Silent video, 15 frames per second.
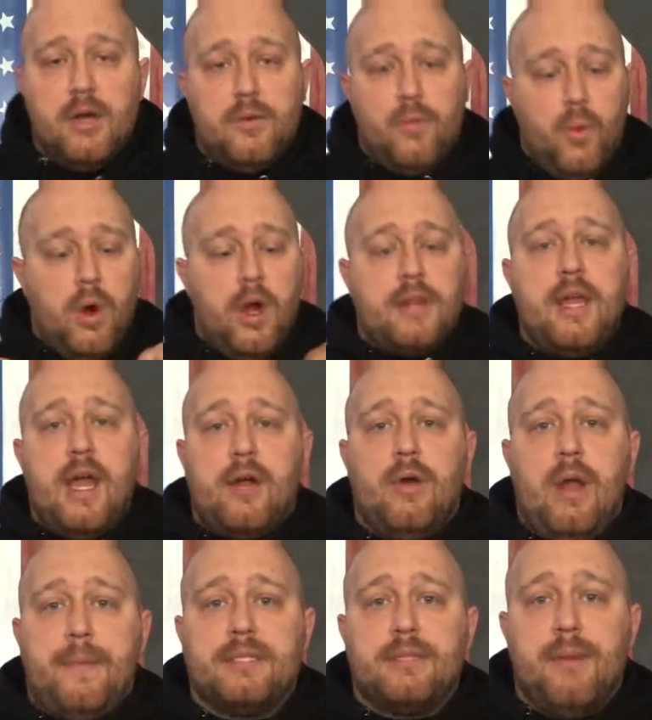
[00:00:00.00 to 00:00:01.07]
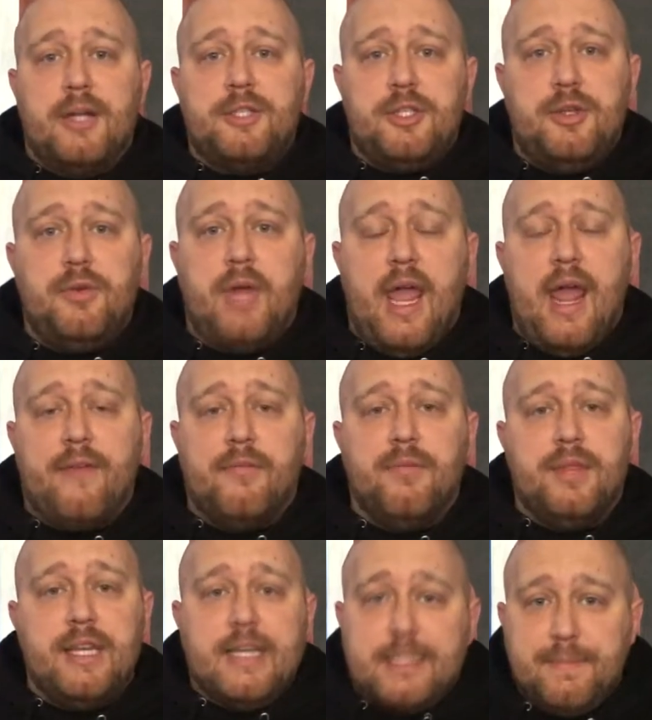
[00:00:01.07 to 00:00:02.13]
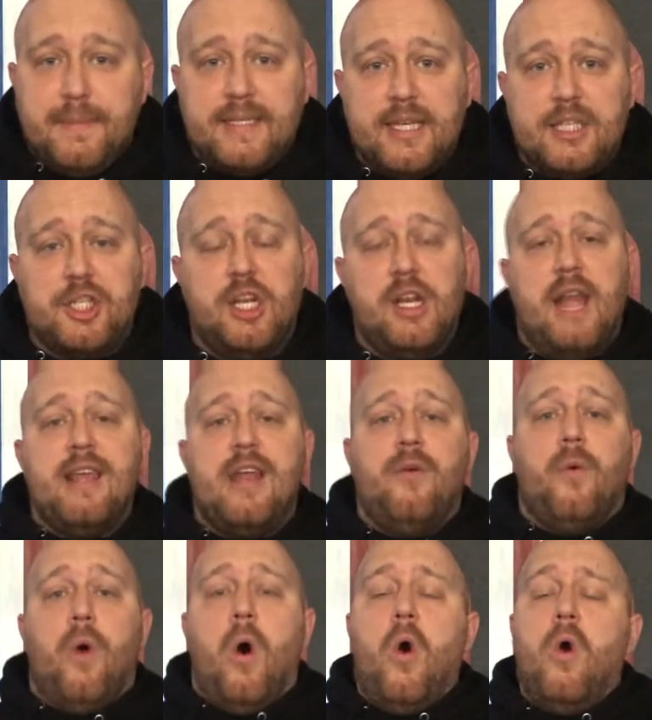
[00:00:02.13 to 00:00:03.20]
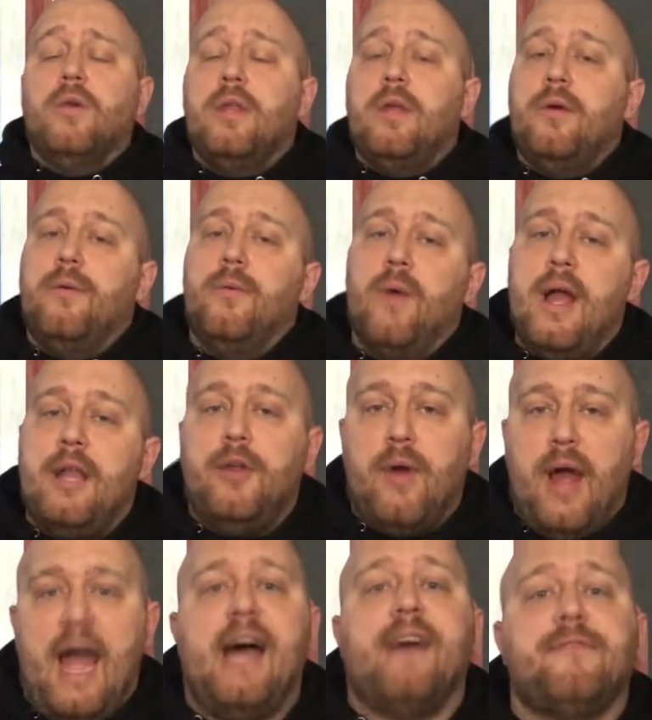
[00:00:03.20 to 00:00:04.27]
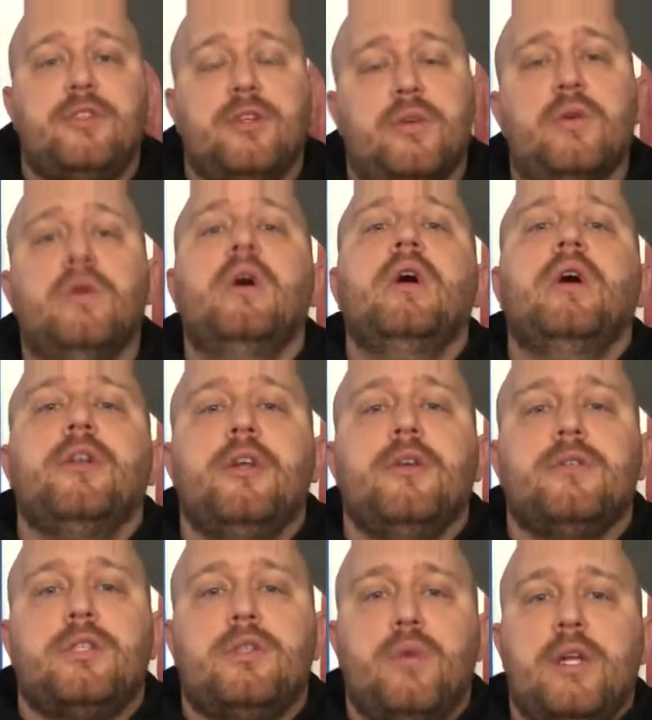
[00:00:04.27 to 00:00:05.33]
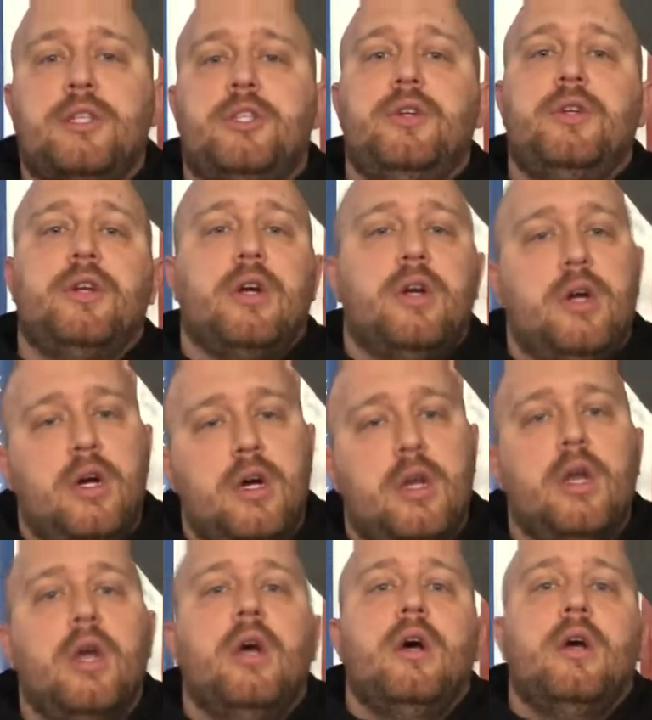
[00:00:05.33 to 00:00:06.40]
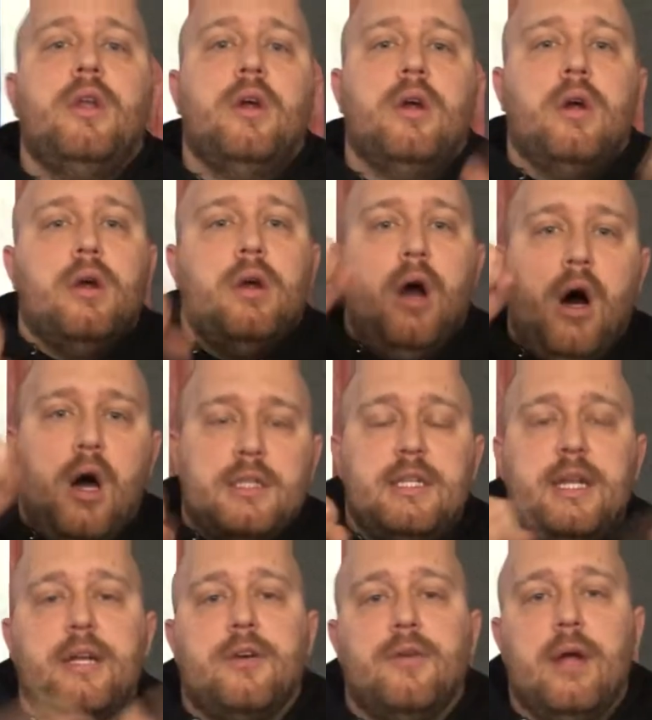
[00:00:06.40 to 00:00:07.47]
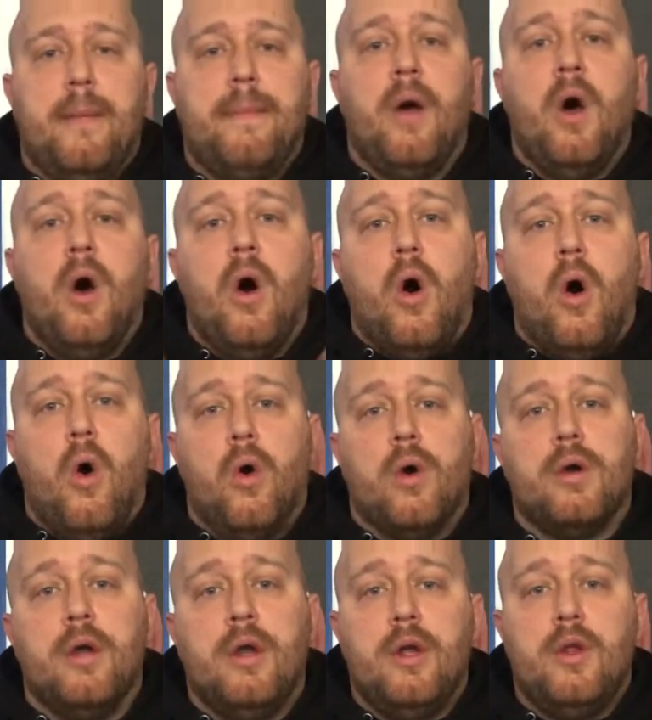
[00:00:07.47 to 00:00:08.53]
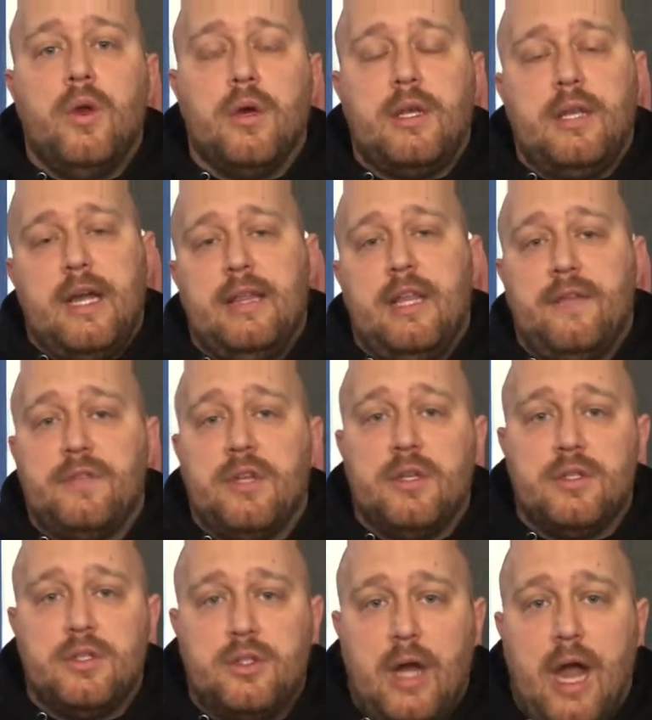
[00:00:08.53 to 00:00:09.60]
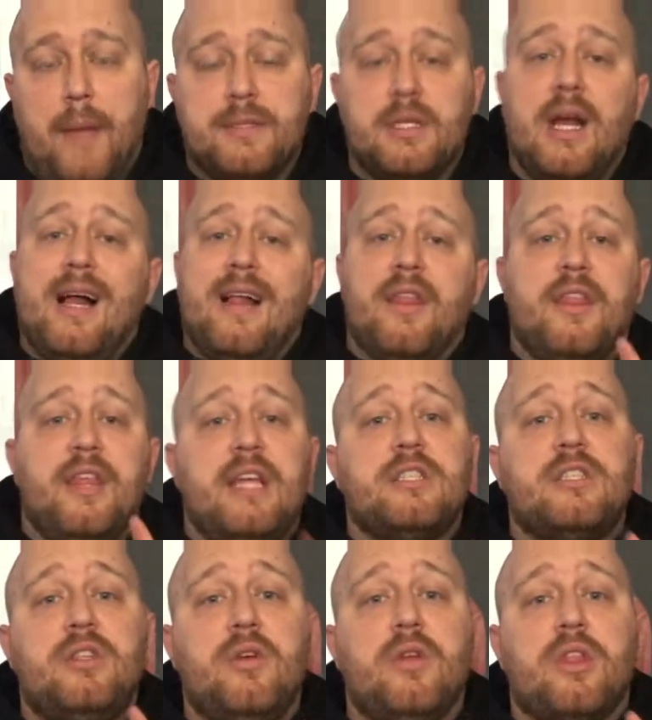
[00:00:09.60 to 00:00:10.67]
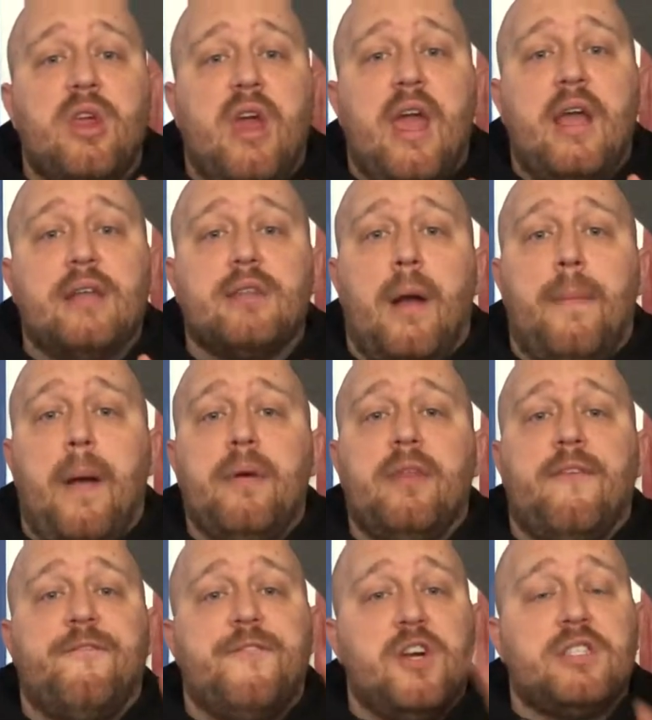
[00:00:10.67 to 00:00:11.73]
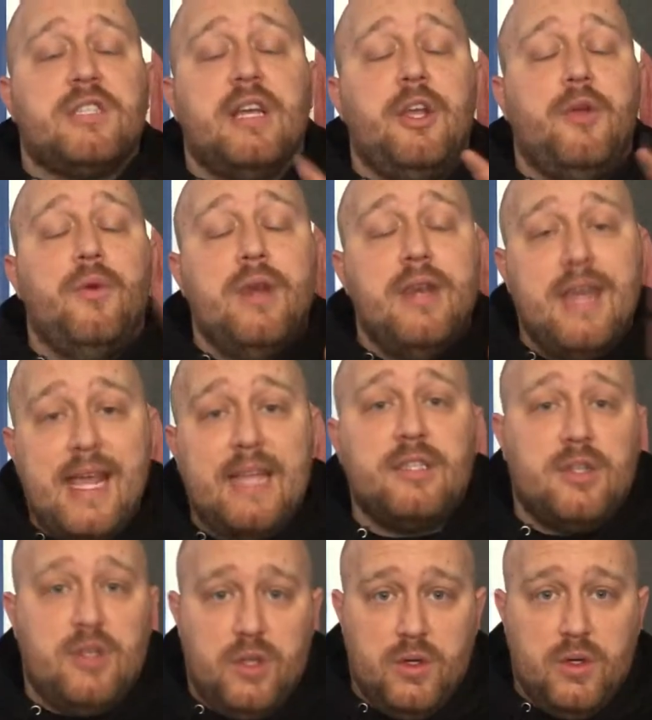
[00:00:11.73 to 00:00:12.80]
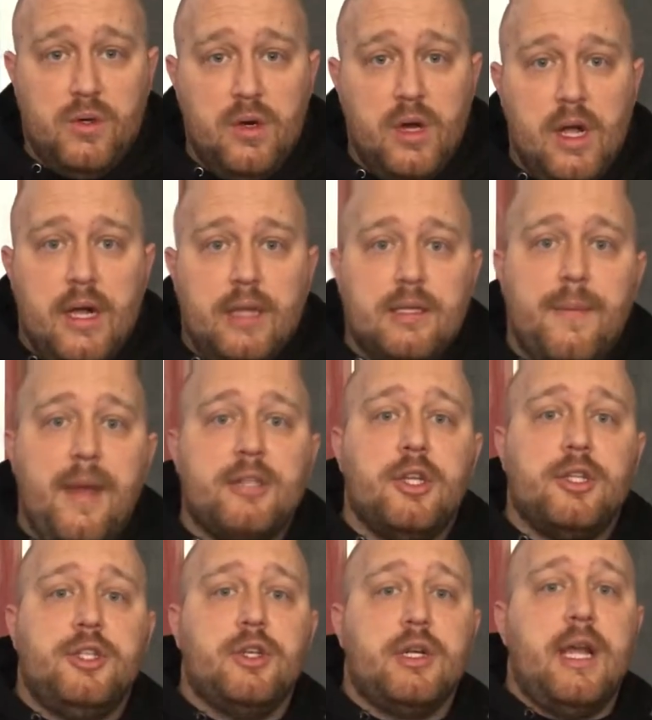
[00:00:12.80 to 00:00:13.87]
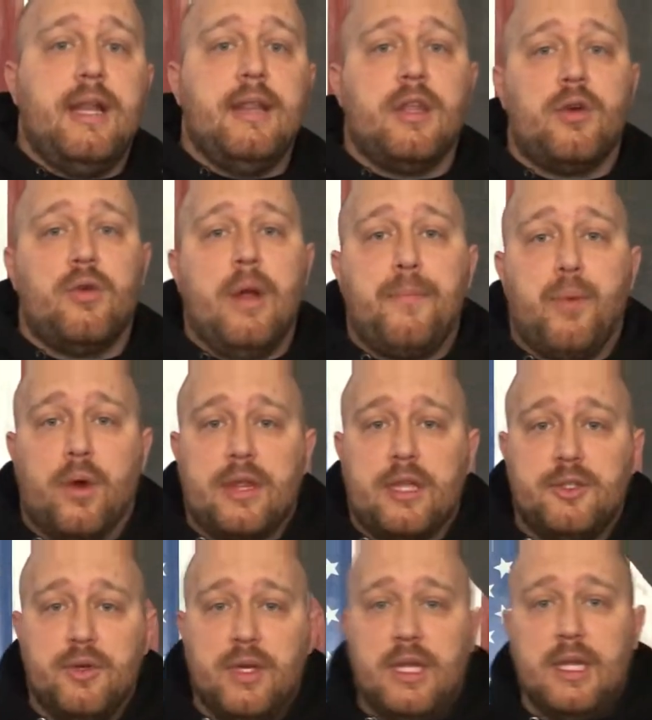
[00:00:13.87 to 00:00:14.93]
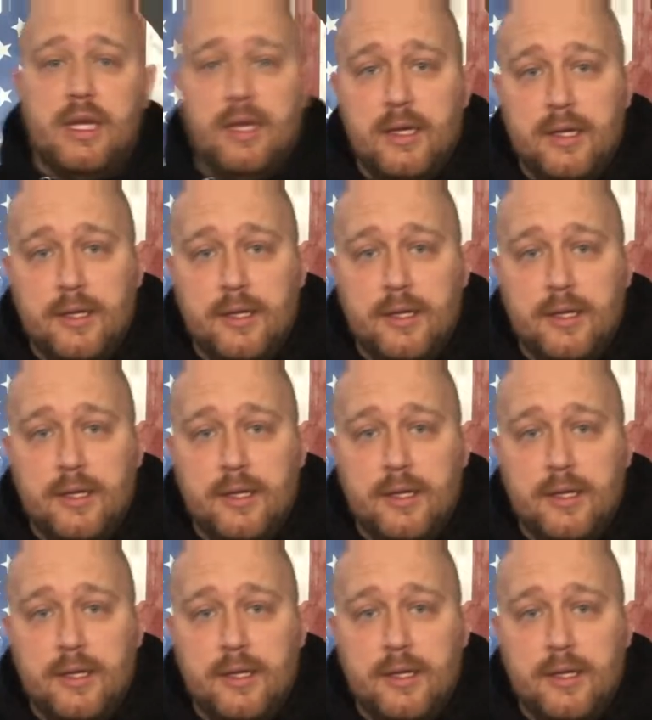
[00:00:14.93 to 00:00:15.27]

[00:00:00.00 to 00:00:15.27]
Work that grip as much as you can from this position, and then only when you have to do you switch to your hook, your alternated grip, or your deadlift straps. These 2 things are probably the first thing you need to do to make sure that you're getting the grip work that you need.